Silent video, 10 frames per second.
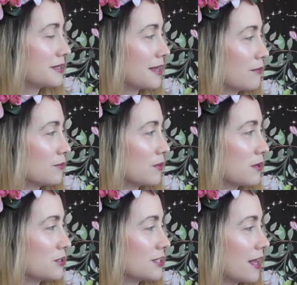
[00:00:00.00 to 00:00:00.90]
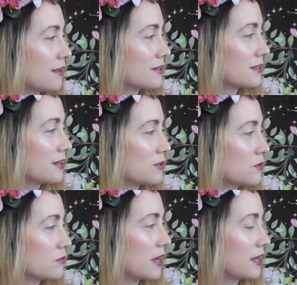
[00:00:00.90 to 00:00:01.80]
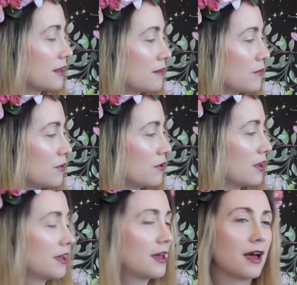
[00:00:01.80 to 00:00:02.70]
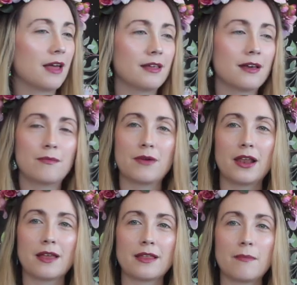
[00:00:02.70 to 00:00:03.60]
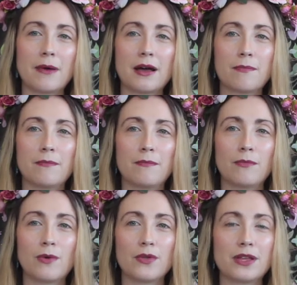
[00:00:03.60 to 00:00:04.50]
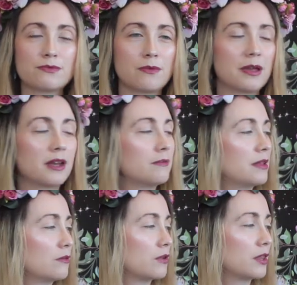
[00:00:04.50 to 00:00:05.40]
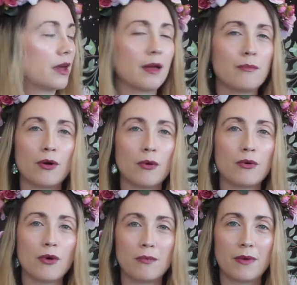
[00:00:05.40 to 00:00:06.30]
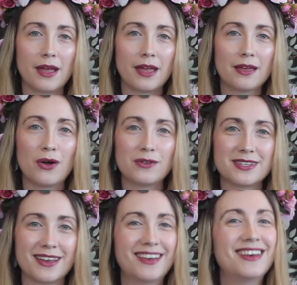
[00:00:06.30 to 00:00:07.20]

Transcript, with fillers: is that with all those shells and that doorway and then the moon? think I, I like that back more. That's probably going to be the one that I pop on my altar.